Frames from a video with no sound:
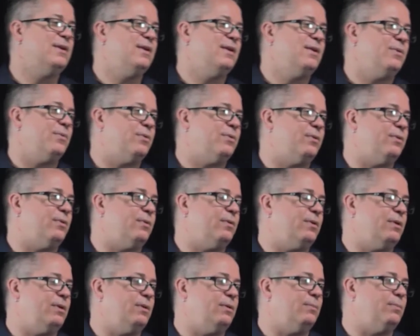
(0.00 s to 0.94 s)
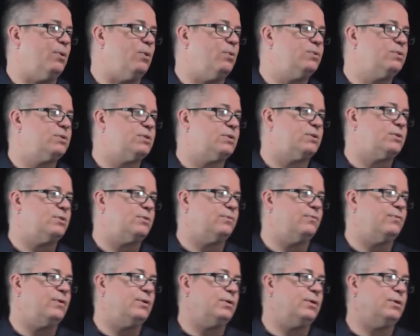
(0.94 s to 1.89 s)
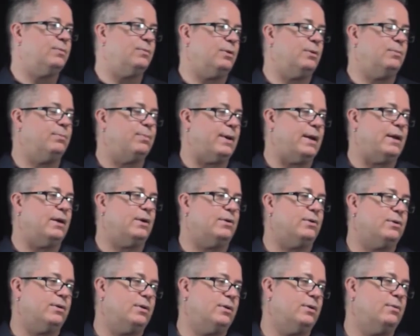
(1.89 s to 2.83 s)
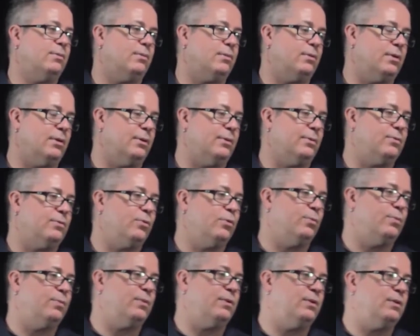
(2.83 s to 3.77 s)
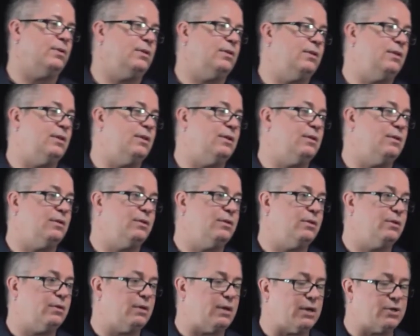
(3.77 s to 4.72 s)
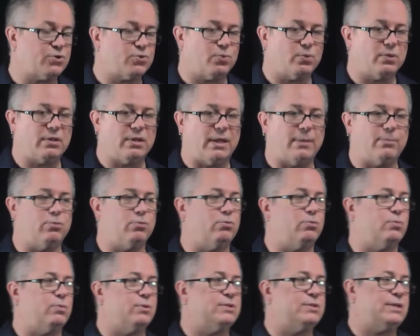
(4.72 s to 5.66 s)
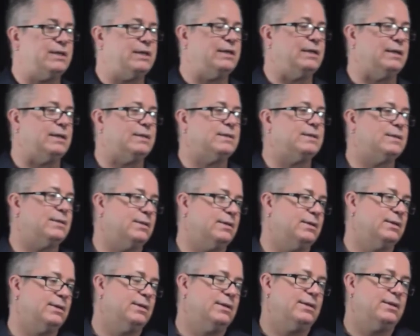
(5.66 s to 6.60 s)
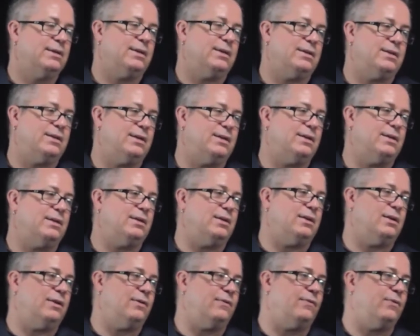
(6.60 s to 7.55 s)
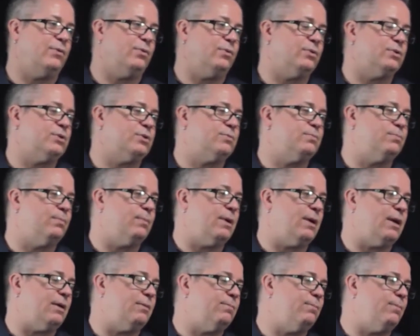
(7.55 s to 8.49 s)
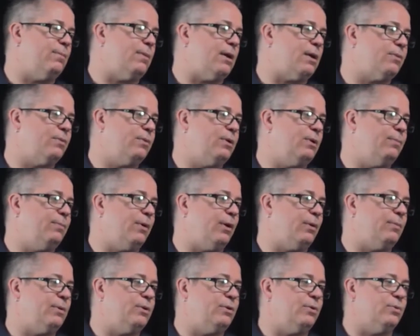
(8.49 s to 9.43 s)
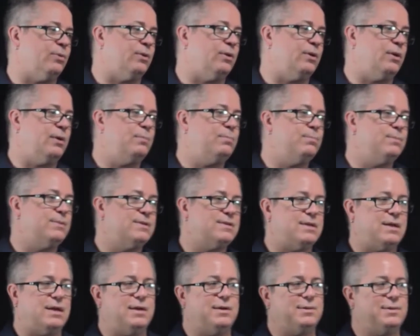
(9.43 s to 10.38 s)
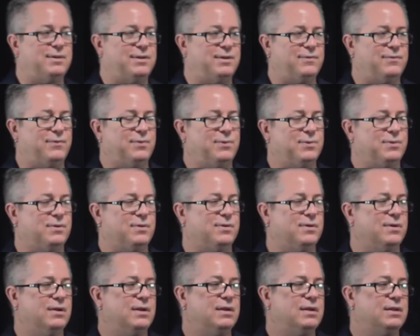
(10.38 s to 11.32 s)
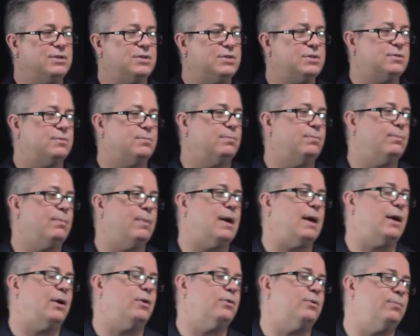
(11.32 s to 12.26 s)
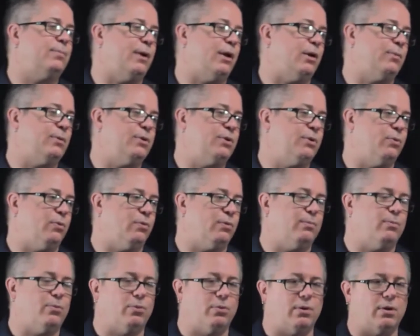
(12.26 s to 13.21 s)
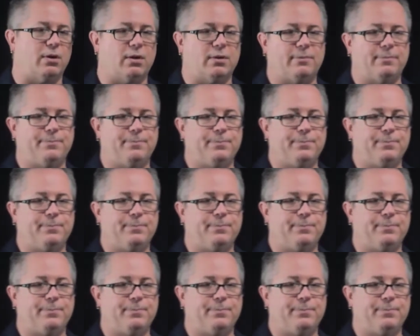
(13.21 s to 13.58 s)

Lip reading: were in the most severely impaired group, the actual label was idiot. And then if you had moderate impairment, you were an imbecile, and if you were just mild impairment, you were a moron.